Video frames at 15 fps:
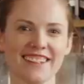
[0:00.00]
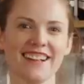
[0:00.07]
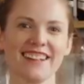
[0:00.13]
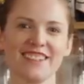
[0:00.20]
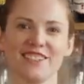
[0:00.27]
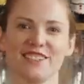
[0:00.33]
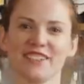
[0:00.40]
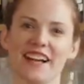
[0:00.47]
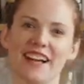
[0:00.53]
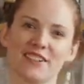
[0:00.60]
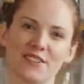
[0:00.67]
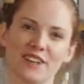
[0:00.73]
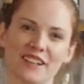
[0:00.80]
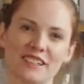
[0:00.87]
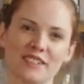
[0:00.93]
Hello
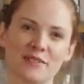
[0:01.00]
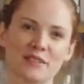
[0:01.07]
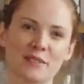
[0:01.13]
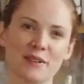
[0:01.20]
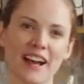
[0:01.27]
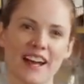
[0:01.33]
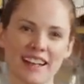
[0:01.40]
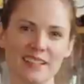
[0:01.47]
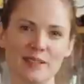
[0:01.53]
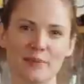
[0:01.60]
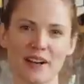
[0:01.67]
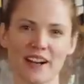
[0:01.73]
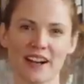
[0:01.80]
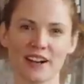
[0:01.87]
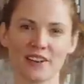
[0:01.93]
and welcome to Behind the
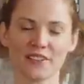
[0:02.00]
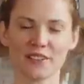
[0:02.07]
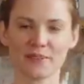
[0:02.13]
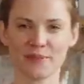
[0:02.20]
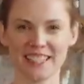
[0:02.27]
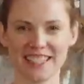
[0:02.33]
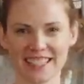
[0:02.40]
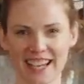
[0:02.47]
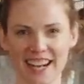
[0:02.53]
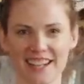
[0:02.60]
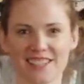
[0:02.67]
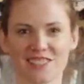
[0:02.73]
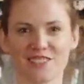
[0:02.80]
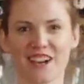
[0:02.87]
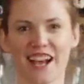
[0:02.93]
Bar with me,
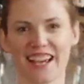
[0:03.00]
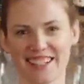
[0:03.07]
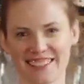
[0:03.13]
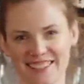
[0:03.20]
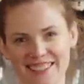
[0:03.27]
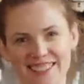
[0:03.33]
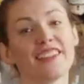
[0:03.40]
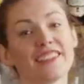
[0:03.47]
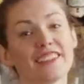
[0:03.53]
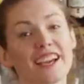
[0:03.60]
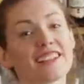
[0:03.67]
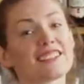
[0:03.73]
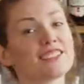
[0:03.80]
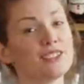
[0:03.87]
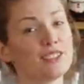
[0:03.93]
Cara Devine.
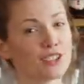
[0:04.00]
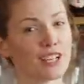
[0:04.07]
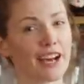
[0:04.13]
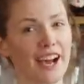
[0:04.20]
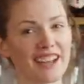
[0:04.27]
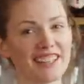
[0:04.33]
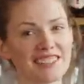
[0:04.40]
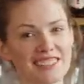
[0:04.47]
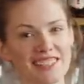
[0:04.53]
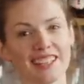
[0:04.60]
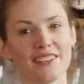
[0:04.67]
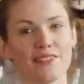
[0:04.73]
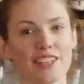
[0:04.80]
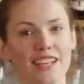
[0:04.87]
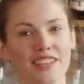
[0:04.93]
Thanks to you guys,
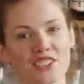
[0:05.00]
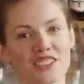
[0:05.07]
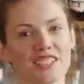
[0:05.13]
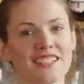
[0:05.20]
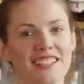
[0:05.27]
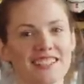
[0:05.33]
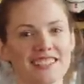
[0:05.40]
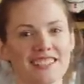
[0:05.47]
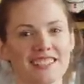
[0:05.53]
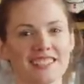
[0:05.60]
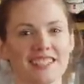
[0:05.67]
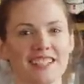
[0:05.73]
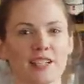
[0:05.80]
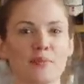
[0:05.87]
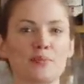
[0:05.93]
the aviation is
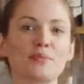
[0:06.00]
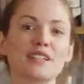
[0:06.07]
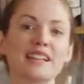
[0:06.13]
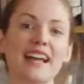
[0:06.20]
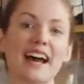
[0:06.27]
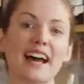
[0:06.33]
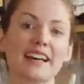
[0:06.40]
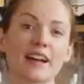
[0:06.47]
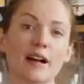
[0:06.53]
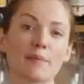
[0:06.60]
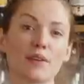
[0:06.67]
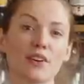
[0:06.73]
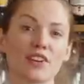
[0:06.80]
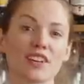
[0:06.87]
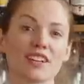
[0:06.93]
sitting pretty high
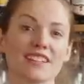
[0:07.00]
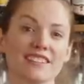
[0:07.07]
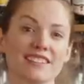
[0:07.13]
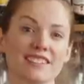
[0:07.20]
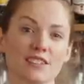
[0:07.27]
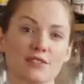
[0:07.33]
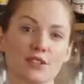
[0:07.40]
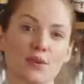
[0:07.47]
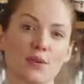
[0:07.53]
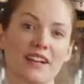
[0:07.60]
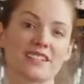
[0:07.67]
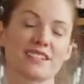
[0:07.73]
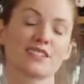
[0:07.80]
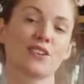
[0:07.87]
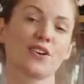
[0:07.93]
up on our list of
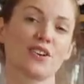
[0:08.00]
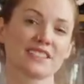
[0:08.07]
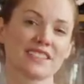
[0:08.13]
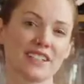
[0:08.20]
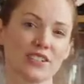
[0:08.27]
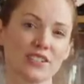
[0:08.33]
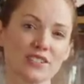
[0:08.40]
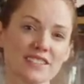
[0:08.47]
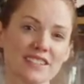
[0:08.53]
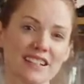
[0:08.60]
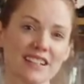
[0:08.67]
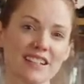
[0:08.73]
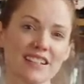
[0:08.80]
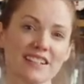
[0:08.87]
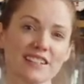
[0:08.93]
requested cocktails.
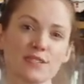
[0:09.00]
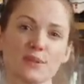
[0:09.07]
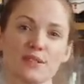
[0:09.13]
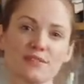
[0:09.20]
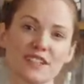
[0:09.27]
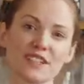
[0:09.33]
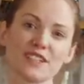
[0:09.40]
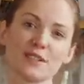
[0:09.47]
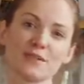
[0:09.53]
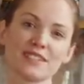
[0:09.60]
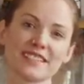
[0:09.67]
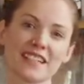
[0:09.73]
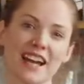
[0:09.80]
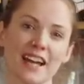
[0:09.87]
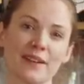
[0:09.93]
So we figured it was
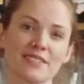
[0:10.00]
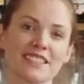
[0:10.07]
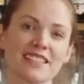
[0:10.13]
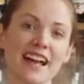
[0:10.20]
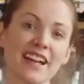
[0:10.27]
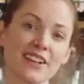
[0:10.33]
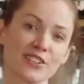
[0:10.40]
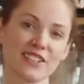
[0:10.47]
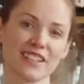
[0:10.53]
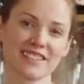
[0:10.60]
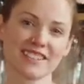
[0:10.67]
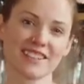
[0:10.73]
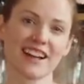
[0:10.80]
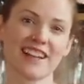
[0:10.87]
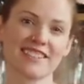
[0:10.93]
time to tackle
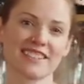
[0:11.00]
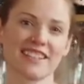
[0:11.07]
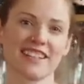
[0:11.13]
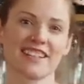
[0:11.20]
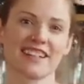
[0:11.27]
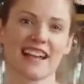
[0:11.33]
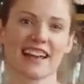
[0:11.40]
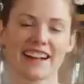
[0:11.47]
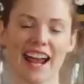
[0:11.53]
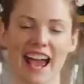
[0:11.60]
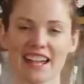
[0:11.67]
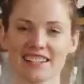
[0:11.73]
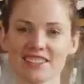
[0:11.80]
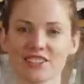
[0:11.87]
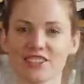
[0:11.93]
this classic and
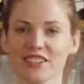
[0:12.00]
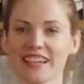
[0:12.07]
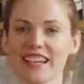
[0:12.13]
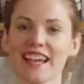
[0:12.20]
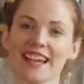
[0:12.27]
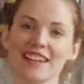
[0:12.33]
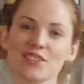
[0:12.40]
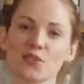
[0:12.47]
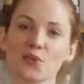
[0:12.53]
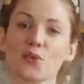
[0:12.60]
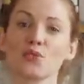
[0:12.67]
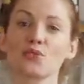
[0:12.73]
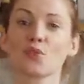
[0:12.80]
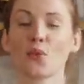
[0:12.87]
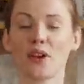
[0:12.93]
answer the
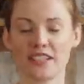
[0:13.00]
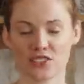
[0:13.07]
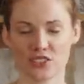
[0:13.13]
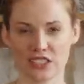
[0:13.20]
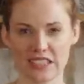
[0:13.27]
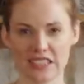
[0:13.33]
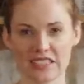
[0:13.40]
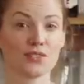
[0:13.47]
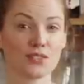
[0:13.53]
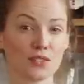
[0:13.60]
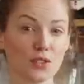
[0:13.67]
age-old question.